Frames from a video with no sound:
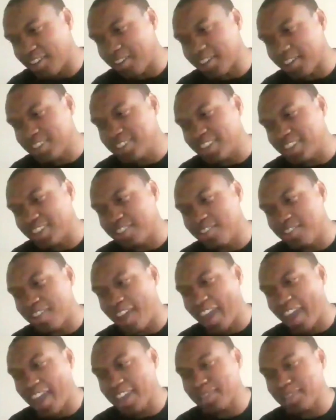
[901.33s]
Oh, he said, "Don't
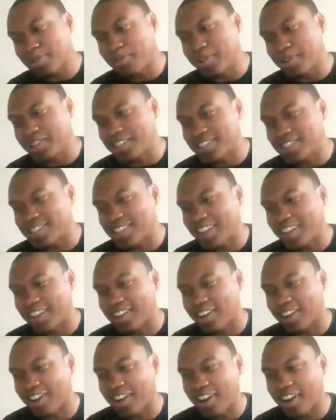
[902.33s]
ask me what to say
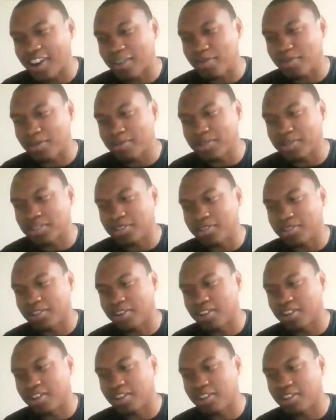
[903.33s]
in an argument with your
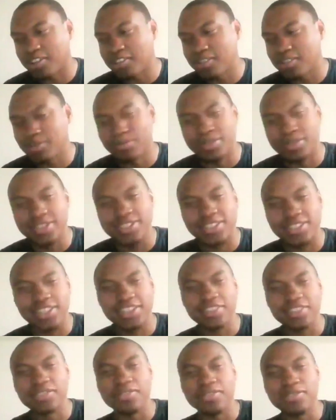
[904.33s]
girl. You'll be
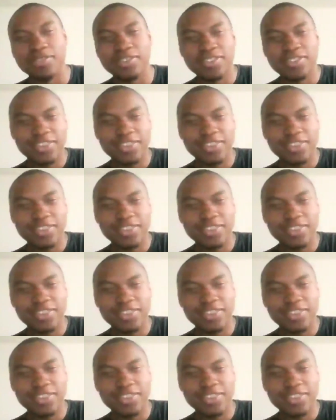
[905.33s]
single."